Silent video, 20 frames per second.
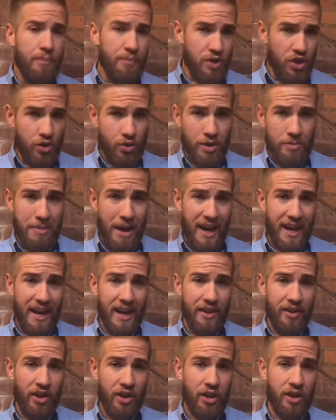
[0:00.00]
you can back
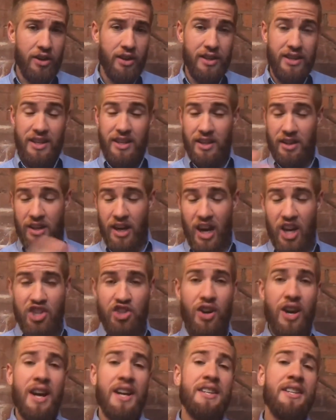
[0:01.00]
out of the
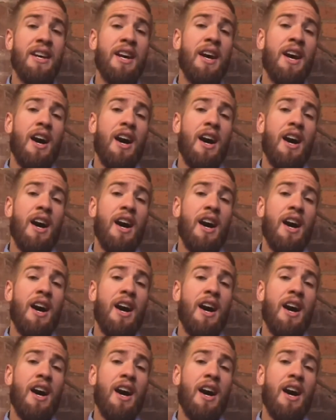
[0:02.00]
contract.